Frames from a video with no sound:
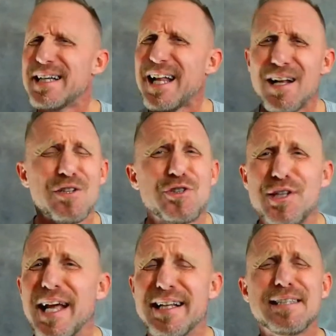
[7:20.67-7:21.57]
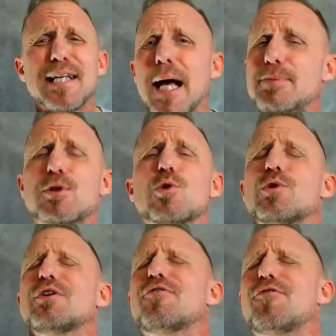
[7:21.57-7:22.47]
gotta understand, he's absolutely
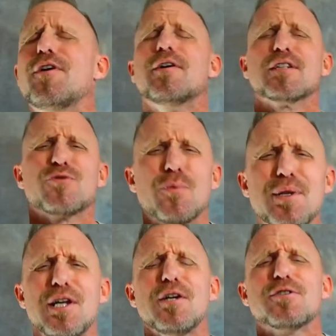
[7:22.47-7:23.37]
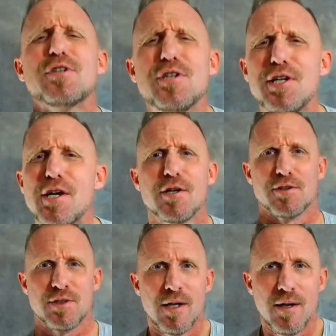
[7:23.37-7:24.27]
furious from years and years
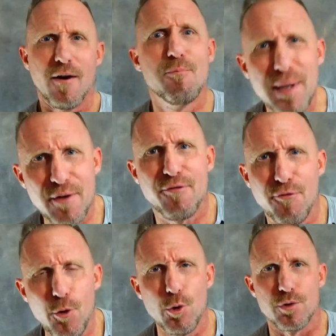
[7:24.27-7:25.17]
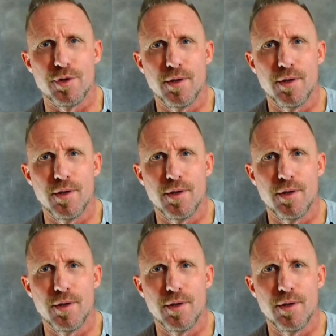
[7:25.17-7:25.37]
of being fooled.